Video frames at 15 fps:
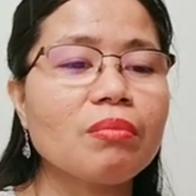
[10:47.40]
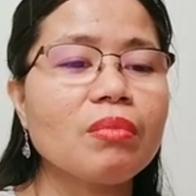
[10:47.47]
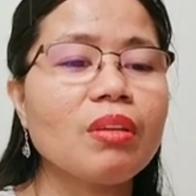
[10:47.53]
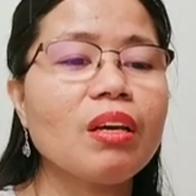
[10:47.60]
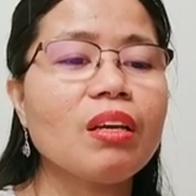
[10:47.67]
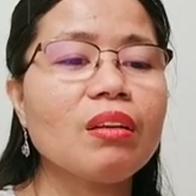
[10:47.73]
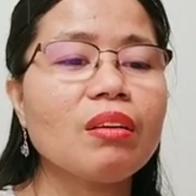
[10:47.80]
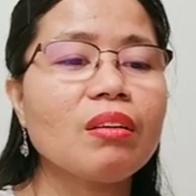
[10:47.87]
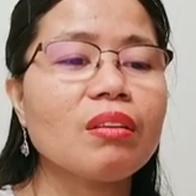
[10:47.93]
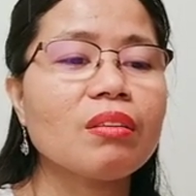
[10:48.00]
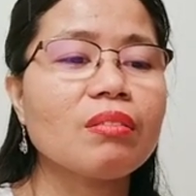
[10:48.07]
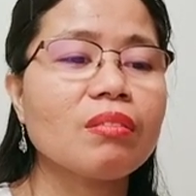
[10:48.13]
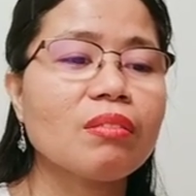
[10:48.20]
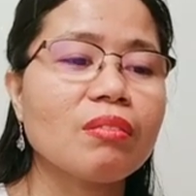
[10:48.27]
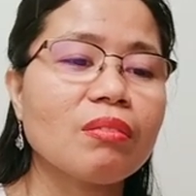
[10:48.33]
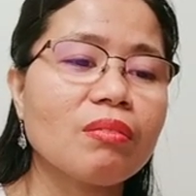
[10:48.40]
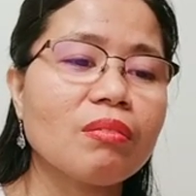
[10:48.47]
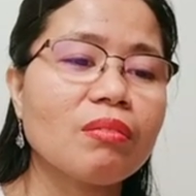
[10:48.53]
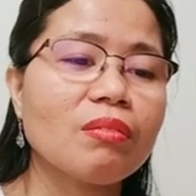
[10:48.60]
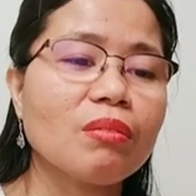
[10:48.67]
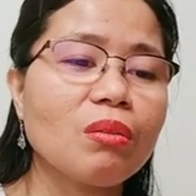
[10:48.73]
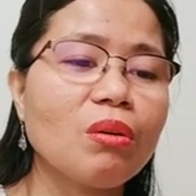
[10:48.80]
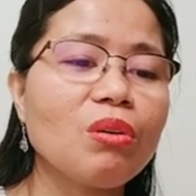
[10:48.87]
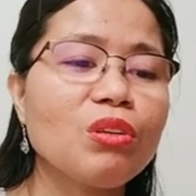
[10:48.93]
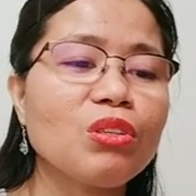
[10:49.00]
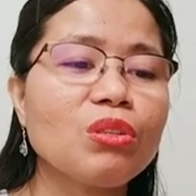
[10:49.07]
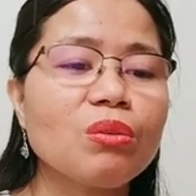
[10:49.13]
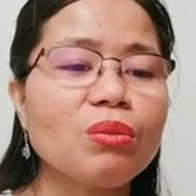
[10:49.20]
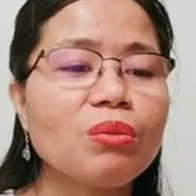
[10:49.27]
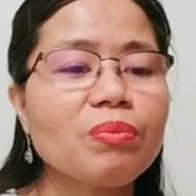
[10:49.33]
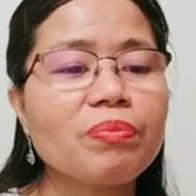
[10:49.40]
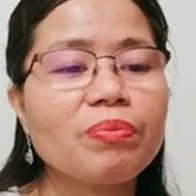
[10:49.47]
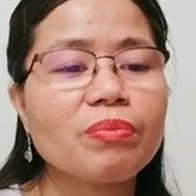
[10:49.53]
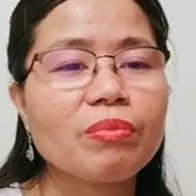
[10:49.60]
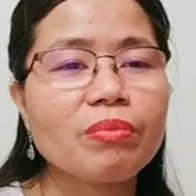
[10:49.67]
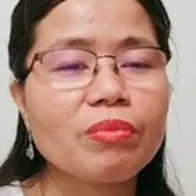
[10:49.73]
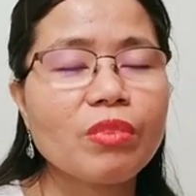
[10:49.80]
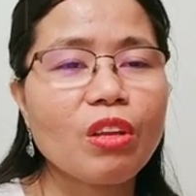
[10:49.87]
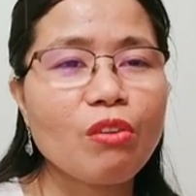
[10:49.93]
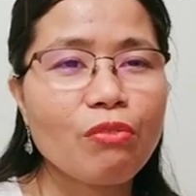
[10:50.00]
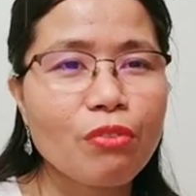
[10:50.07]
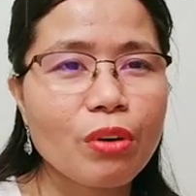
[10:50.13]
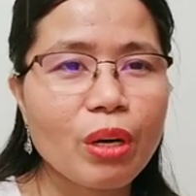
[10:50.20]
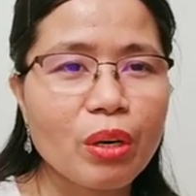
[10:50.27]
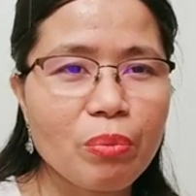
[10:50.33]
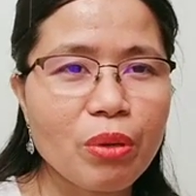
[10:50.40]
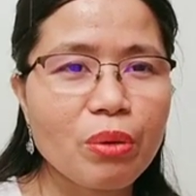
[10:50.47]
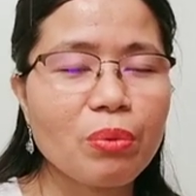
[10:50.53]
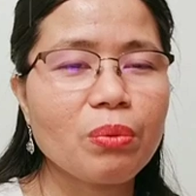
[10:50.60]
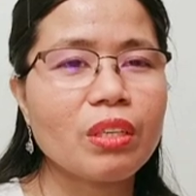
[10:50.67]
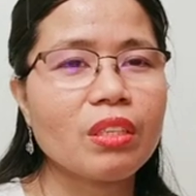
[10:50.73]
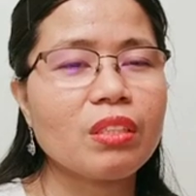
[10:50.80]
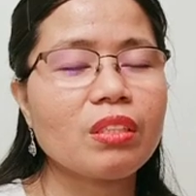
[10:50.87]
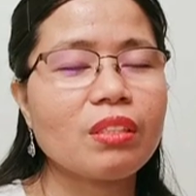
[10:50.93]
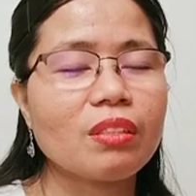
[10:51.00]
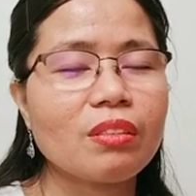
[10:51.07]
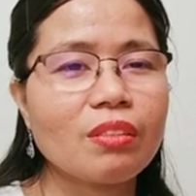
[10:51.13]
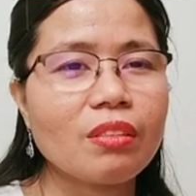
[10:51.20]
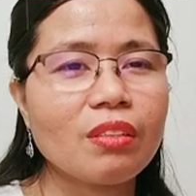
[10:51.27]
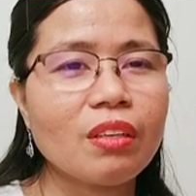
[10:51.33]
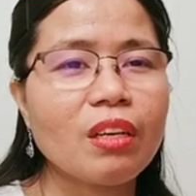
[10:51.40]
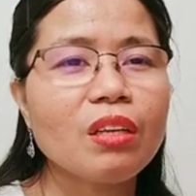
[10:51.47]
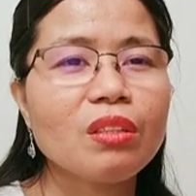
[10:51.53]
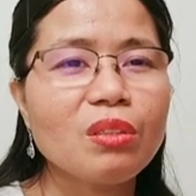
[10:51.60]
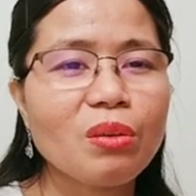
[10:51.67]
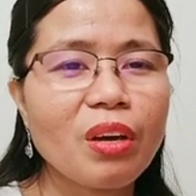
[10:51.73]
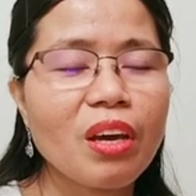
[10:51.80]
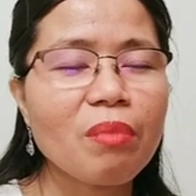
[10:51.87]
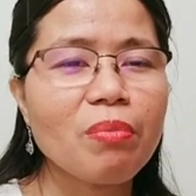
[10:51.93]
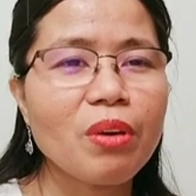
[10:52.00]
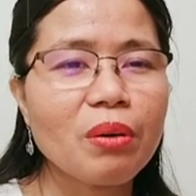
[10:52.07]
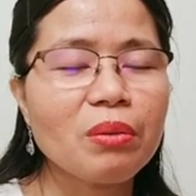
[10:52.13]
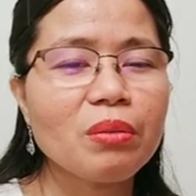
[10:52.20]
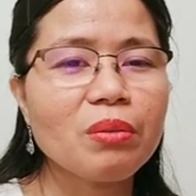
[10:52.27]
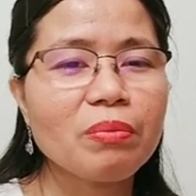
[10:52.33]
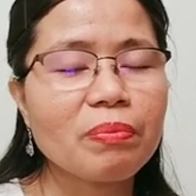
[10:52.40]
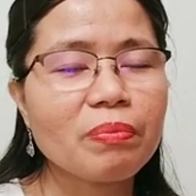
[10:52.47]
and also for our viewers, to give you